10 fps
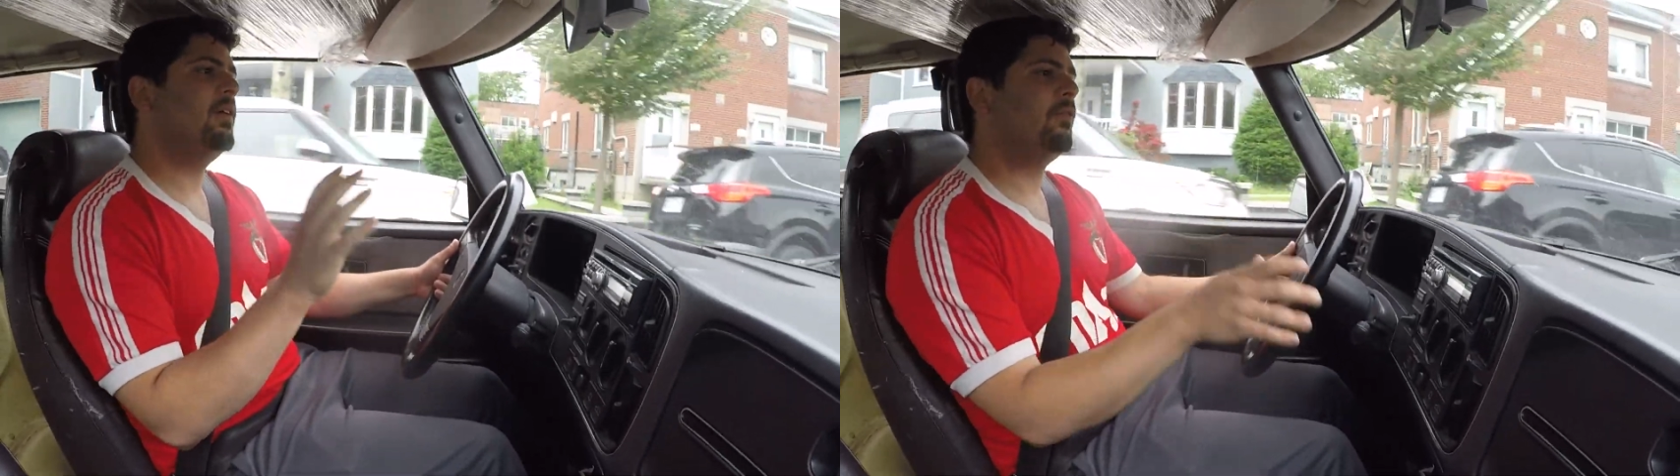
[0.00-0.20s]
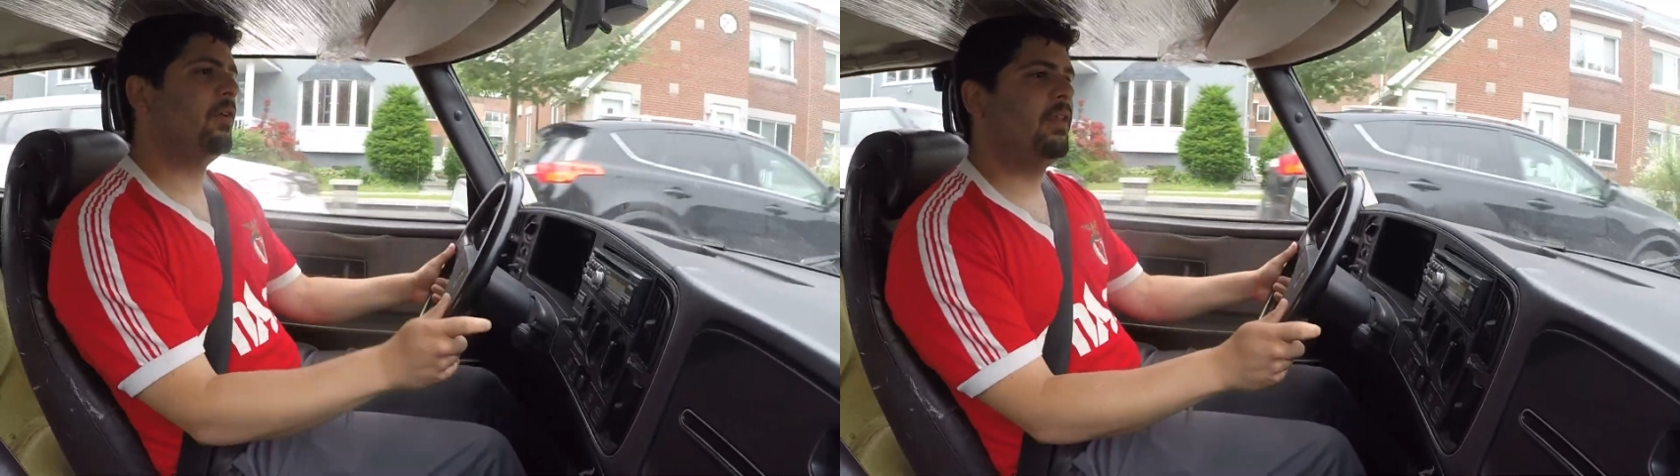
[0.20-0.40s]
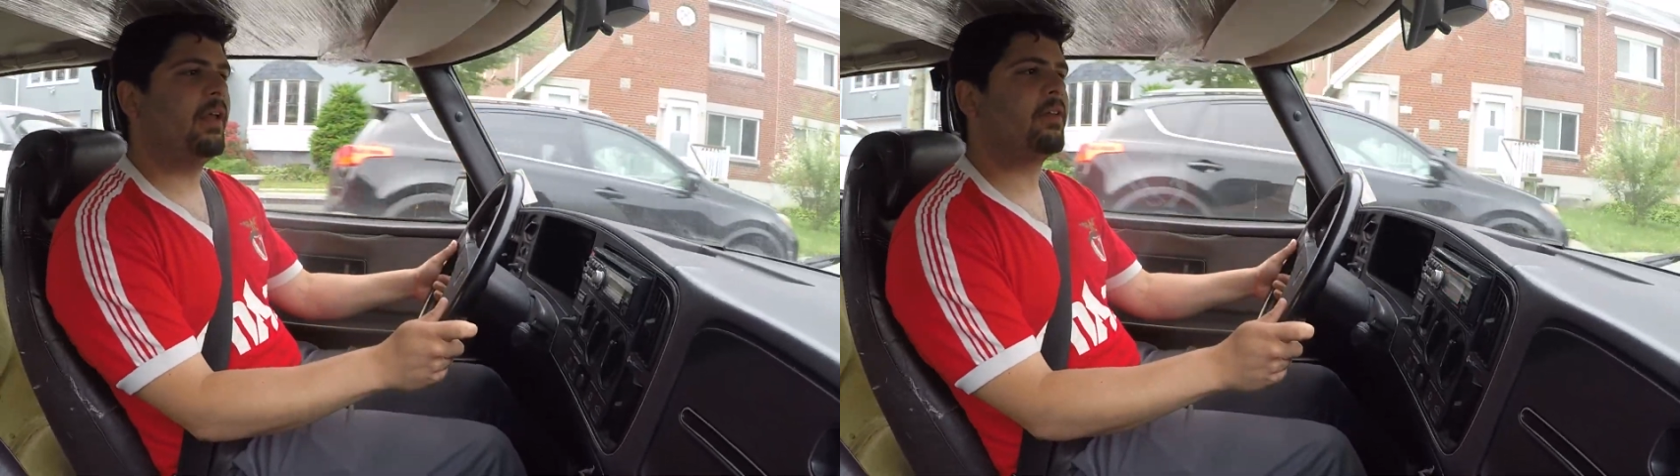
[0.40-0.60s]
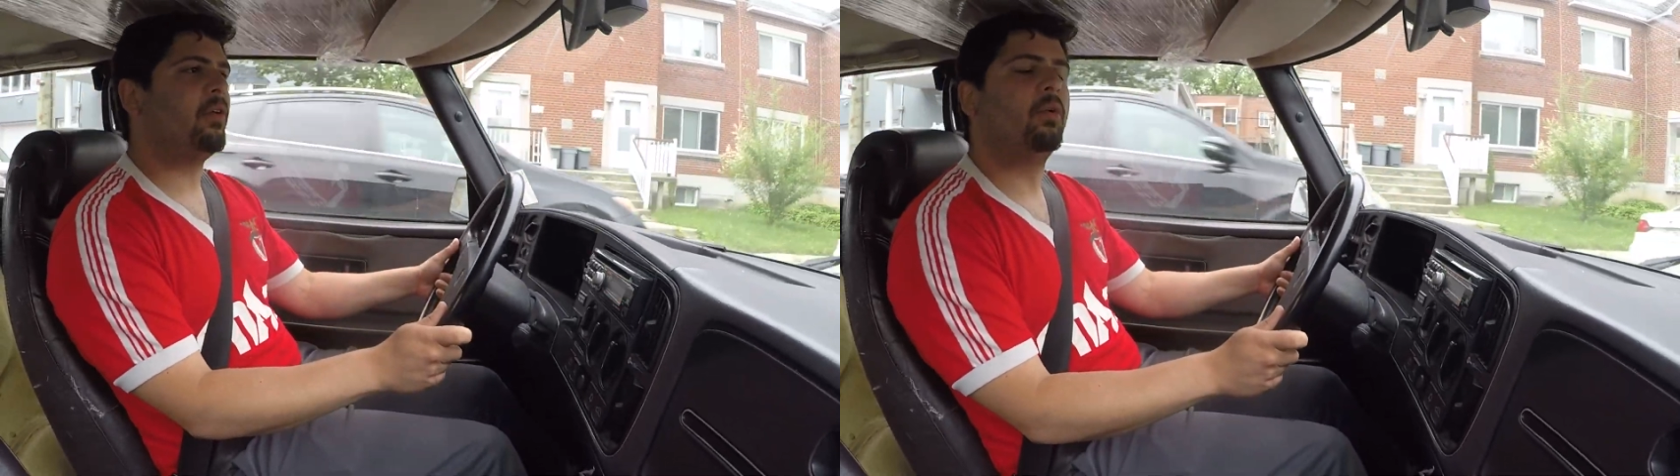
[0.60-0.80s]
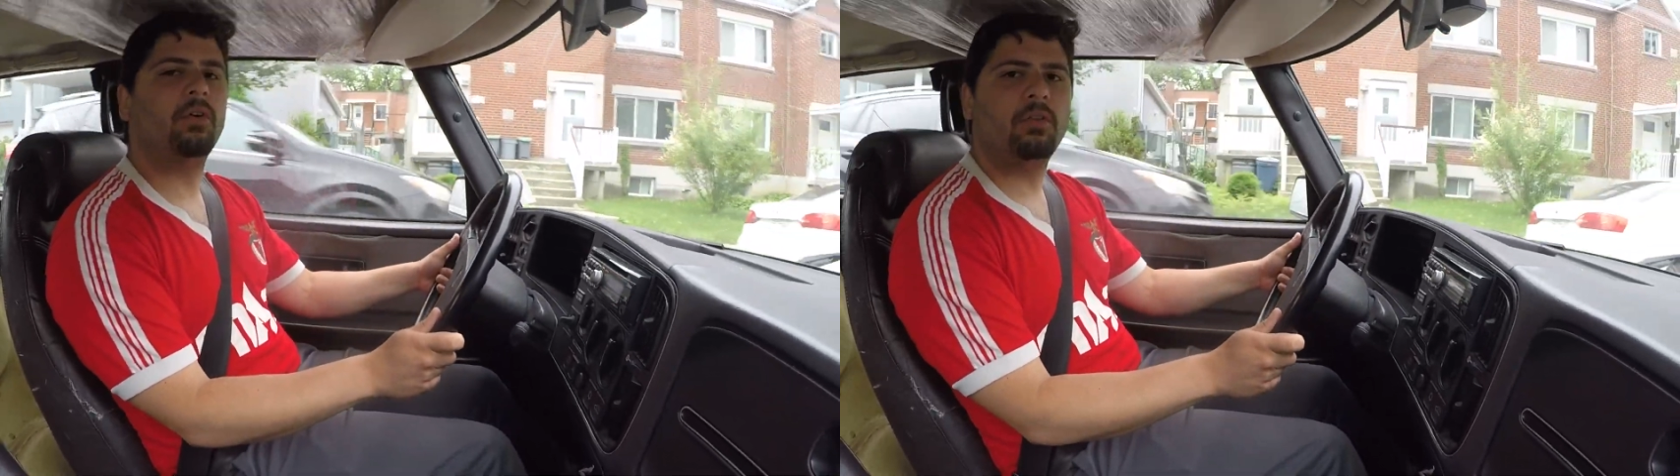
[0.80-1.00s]
for the next
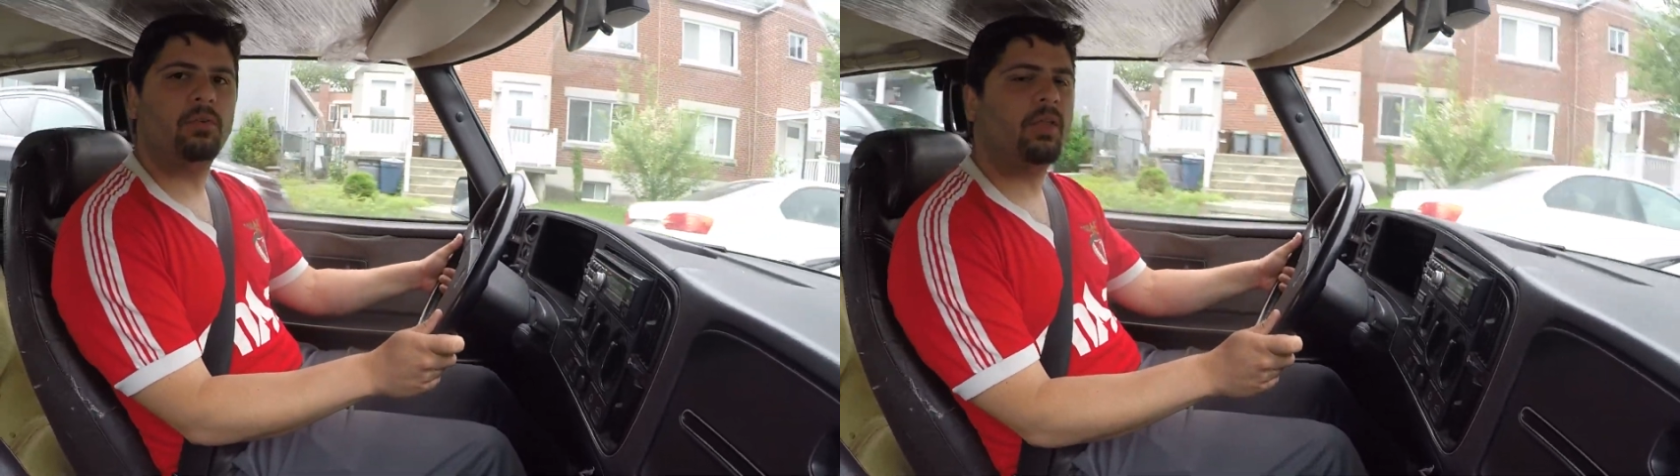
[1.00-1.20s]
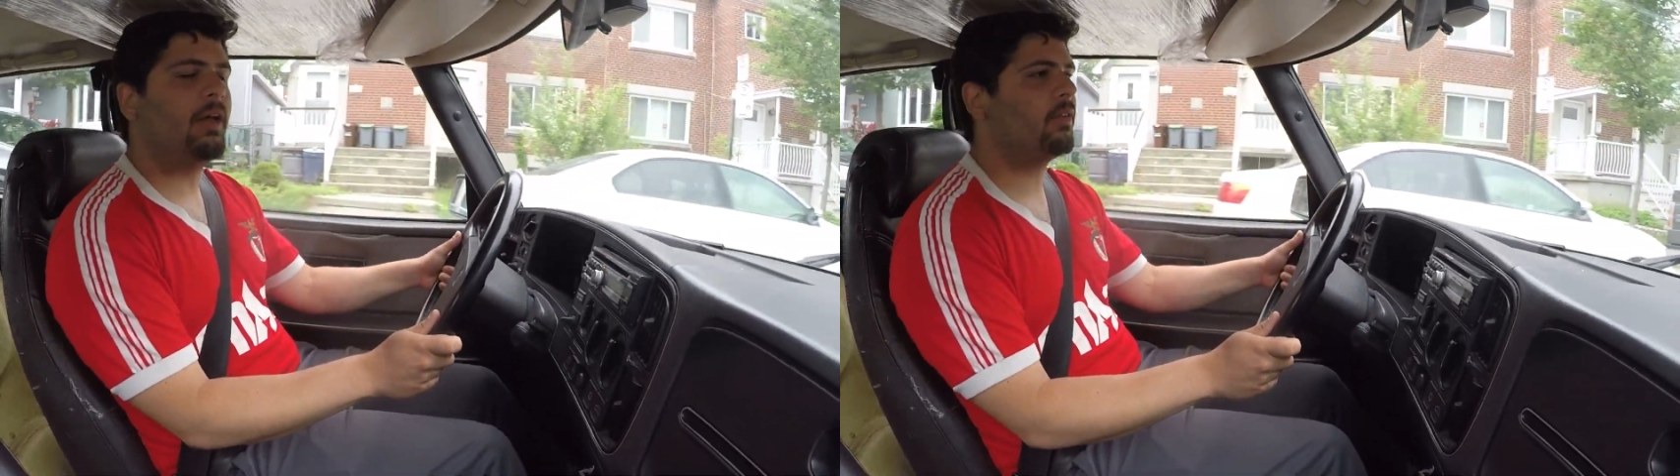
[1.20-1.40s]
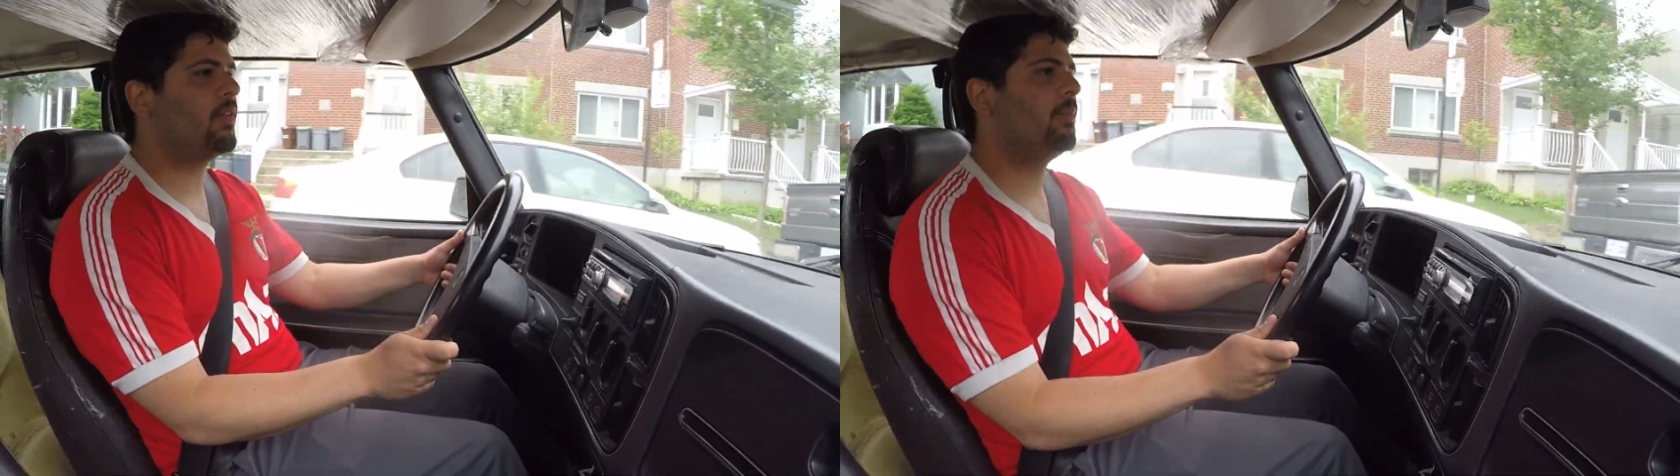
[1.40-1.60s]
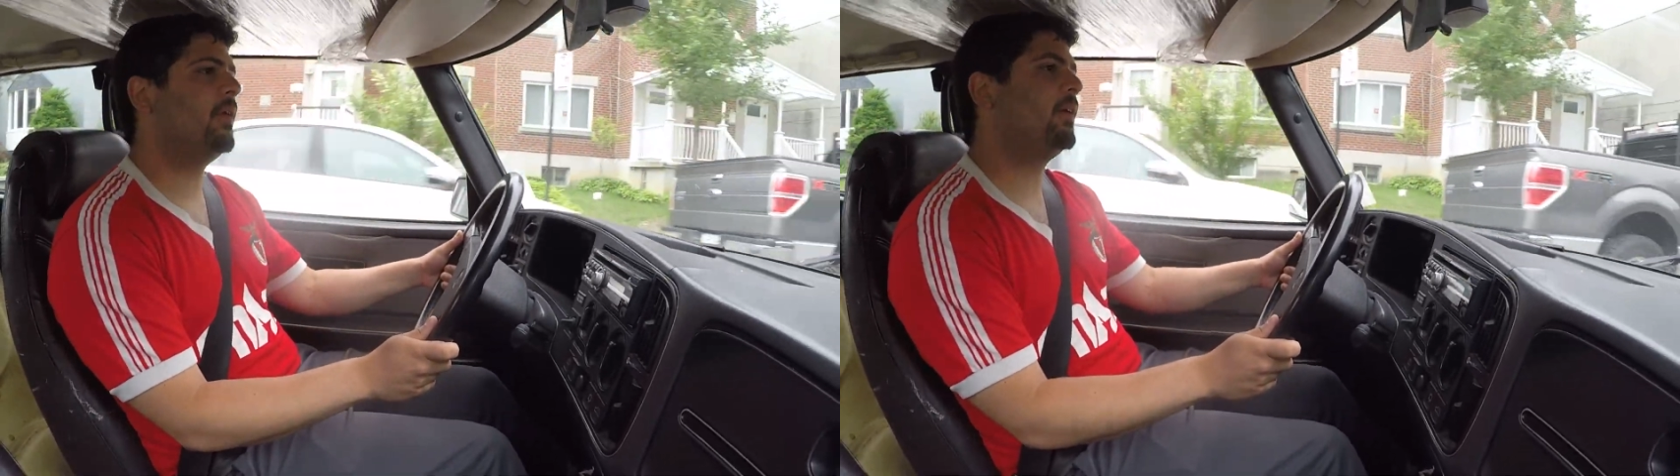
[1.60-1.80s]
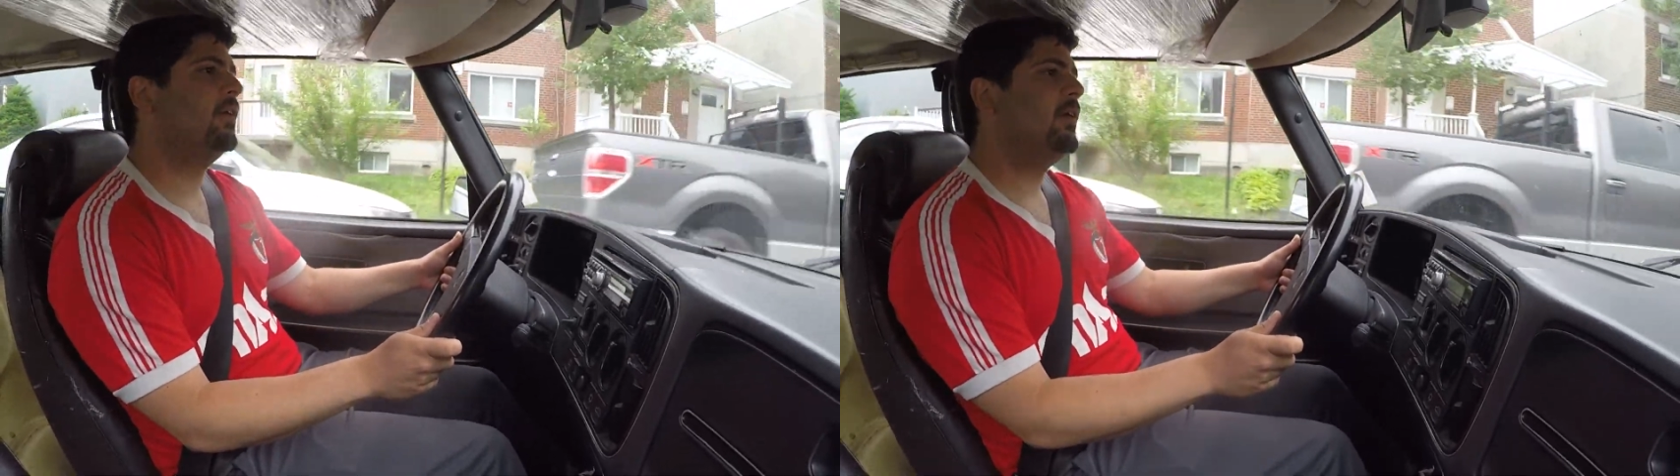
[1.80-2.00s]
owner to do that or something.